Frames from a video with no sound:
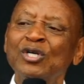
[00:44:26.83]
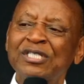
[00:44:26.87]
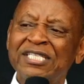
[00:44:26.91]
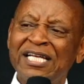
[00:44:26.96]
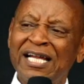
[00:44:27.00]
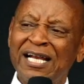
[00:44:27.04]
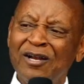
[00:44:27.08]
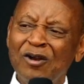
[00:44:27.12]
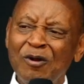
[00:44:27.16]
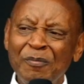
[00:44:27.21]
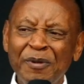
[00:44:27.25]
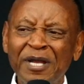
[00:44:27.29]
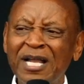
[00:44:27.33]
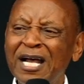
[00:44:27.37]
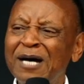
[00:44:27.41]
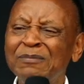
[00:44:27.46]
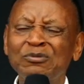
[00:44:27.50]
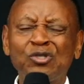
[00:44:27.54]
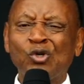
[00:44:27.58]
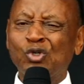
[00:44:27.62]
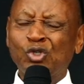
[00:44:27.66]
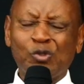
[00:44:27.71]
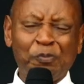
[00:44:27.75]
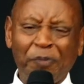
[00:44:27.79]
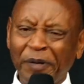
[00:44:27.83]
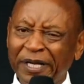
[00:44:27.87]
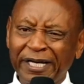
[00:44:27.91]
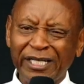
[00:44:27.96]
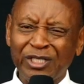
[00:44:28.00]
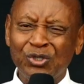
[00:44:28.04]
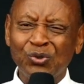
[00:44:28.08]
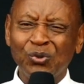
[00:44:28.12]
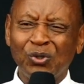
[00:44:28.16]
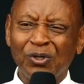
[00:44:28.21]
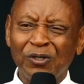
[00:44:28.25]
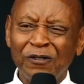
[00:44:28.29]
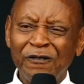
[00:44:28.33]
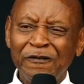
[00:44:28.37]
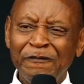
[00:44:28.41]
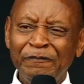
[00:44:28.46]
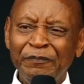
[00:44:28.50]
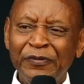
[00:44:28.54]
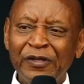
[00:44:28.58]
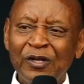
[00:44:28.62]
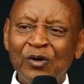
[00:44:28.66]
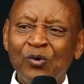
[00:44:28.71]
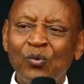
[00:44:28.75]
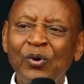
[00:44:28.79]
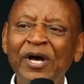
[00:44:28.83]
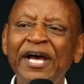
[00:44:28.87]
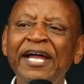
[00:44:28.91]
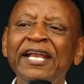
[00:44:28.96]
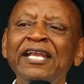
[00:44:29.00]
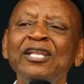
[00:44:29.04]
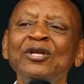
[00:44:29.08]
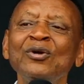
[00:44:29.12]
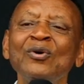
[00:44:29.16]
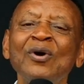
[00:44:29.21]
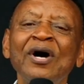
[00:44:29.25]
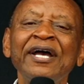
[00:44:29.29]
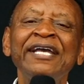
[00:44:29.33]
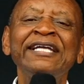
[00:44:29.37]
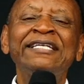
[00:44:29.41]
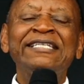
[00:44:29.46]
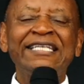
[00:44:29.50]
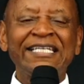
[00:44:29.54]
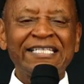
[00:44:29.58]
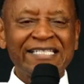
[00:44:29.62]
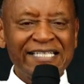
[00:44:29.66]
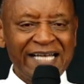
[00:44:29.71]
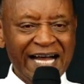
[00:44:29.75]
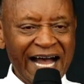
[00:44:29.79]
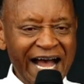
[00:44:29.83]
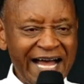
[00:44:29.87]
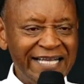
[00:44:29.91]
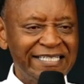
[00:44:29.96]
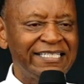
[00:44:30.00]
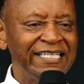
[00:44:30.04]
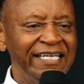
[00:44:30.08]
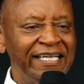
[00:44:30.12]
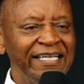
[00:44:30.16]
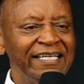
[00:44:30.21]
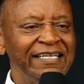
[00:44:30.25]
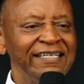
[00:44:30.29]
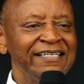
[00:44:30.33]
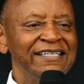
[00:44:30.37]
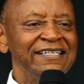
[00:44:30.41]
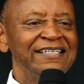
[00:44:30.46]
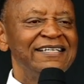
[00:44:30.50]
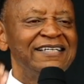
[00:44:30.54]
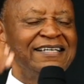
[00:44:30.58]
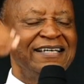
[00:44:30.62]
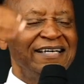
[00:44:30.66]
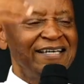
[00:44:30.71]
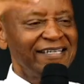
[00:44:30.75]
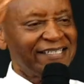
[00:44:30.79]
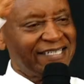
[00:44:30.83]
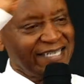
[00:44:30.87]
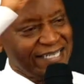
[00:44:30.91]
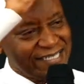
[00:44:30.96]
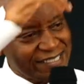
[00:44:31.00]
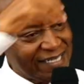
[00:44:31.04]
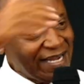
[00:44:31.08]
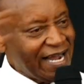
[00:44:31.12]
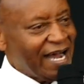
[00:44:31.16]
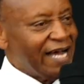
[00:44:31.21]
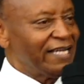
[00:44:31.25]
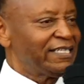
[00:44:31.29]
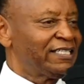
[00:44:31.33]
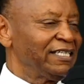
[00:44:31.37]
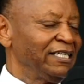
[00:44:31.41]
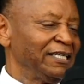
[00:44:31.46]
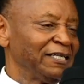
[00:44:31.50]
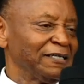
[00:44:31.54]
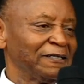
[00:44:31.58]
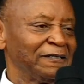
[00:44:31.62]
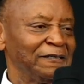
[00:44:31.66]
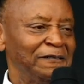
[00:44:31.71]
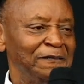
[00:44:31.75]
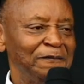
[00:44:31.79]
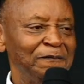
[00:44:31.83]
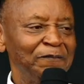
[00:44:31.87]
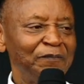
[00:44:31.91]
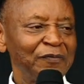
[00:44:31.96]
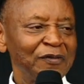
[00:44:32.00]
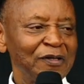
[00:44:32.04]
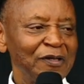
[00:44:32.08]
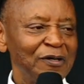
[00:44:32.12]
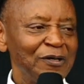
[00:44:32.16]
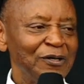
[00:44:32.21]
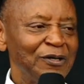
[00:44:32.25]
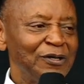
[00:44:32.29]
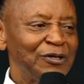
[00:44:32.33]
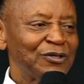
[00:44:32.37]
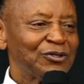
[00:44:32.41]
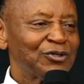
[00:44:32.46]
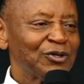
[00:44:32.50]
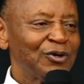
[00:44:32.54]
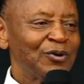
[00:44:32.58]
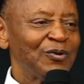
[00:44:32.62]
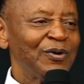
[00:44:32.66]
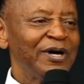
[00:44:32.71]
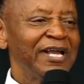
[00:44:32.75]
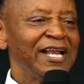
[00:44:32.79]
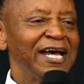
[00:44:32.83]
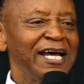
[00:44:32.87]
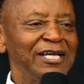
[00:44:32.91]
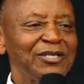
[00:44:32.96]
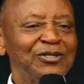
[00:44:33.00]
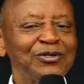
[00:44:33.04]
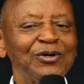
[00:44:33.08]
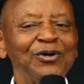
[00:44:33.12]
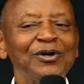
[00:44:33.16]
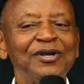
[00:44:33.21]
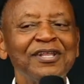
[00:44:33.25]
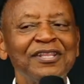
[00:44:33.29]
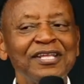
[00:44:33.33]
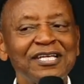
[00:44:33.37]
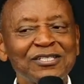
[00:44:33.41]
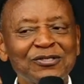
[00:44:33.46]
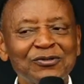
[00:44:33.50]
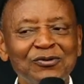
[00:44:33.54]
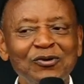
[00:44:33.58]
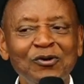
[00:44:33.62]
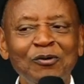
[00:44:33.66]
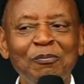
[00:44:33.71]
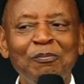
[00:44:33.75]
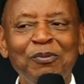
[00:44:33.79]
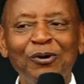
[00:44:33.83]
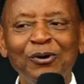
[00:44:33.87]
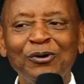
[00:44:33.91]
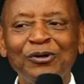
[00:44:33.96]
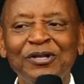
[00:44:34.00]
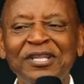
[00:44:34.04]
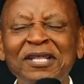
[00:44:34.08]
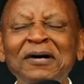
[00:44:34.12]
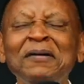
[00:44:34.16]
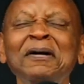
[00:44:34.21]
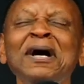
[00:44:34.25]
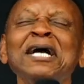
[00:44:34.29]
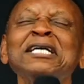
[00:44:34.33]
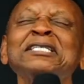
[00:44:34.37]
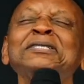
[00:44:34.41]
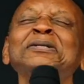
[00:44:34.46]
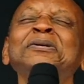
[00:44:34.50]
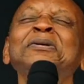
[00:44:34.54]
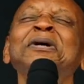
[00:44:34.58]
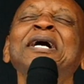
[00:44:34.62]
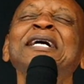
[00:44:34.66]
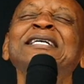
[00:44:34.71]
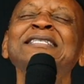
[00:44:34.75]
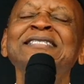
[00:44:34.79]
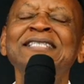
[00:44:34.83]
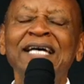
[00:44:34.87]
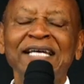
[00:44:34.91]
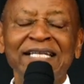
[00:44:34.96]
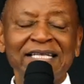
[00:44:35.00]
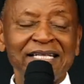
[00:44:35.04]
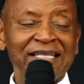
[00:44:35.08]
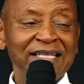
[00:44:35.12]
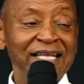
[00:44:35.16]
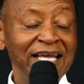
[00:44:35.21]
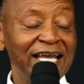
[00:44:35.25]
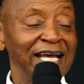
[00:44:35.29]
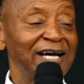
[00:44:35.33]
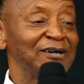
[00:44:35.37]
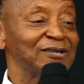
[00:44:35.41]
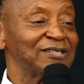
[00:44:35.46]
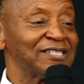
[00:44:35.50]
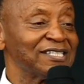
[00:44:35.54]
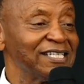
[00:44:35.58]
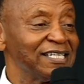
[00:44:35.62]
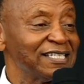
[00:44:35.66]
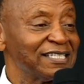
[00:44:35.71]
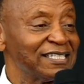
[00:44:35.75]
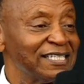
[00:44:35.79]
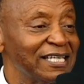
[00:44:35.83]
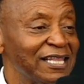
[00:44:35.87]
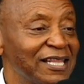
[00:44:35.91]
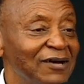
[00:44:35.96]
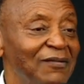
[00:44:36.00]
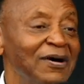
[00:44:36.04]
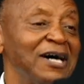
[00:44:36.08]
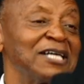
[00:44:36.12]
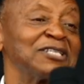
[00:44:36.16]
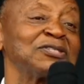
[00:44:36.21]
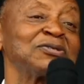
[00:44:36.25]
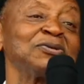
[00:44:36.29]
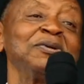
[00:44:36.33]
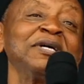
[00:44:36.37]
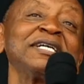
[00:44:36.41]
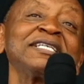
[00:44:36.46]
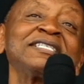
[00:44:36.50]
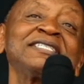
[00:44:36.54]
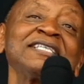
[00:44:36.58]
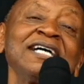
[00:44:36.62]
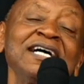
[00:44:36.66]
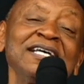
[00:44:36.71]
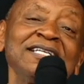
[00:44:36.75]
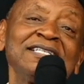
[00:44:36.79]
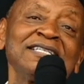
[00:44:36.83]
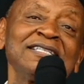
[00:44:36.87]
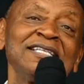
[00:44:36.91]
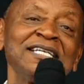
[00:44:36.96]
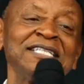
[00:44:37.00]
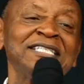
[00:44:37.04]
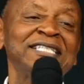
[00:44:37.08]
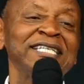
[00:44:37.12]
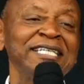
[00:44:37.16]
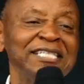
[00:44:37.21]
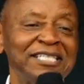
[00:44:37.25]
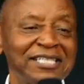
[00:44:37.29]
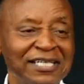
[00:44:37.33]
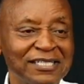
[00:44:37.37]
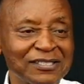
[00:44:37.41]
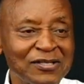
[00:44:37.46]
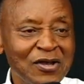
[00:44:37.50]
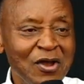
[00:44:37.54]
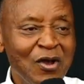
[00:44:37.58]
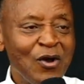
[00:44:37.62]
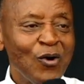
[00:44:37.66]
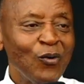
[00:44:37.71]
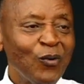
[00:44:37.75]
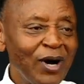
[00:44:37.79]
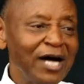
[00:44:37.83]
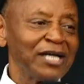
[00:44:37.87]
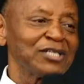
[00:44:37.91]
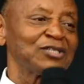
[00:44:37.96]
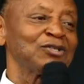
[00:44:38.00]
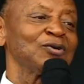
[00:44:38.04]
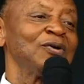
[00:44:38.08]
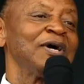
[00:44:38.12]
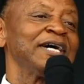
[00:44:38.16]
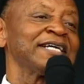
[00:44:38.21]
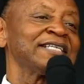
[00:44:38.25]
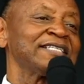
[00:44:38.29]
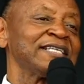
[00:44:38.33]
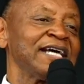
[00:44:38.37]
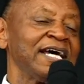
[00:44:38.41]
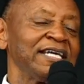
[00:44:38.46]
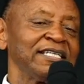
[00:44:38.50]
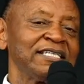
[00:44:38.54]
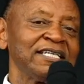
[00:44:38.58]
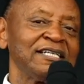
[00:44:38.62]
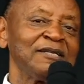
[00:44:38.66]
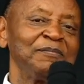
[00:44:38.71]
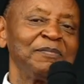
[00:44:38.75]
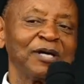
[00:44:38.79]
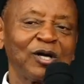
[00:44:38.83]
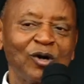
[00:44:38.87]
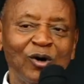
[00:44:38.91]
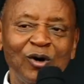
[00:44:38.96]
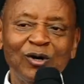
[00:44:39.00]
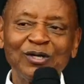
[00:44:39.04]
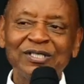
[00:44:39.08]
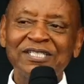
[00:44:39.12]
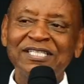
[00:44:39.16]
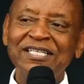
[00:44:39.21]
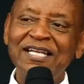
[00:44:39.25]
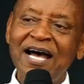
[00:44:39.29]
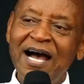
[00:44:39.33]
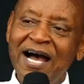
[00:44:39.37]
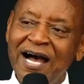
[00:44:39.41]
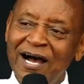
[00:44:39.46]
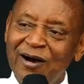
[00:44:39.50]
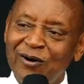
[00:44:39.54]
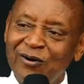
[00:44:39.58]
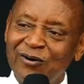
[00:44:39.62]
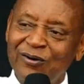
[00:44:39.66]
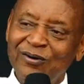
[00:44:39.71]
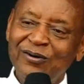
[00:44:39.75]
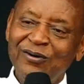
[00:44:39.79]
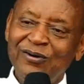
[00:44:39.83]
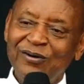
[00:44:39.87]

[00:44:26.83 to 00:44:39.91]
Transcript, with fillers: wa Don't become so spiritual. When you, it is hurting, it is hurting. So when I told the school board, they were so excited. The LCC, they were so excited. The teachers were so excited because now